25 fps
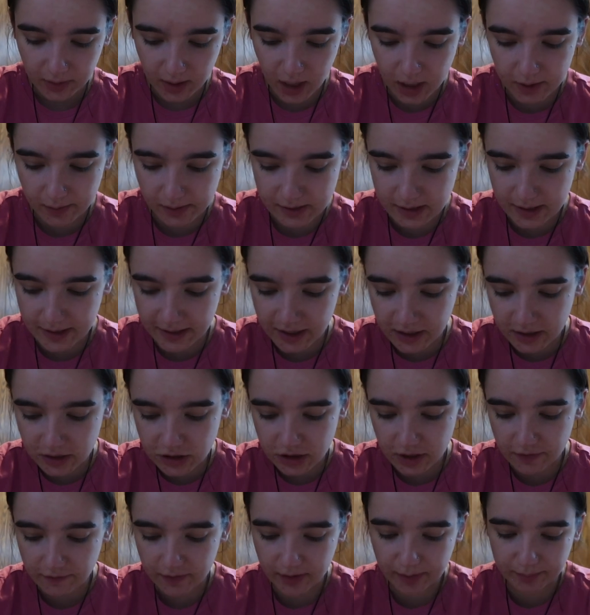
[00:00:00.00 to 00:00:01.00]
Anyways, and then I
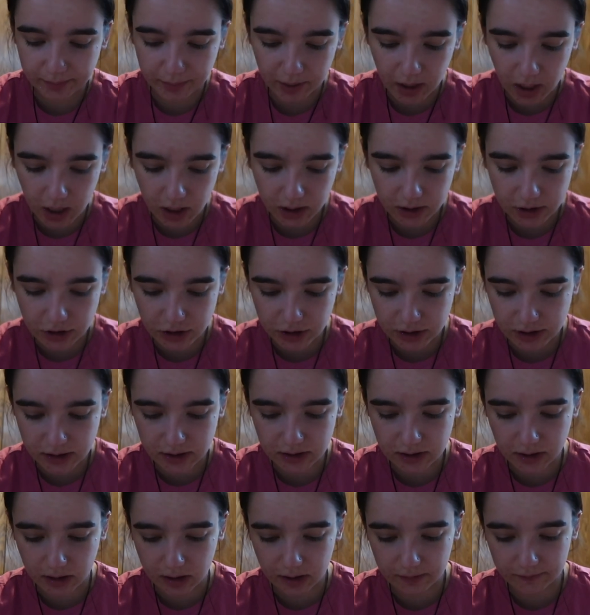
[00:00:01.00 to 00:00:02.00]
just have like blush and
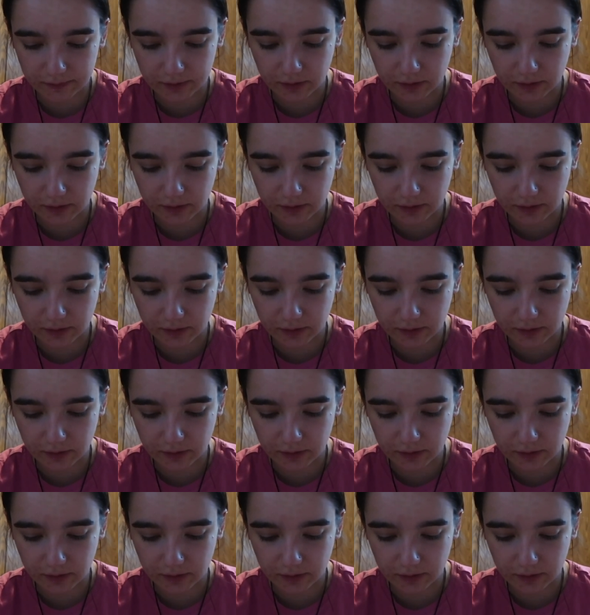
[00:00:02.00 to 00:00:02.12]
stuff,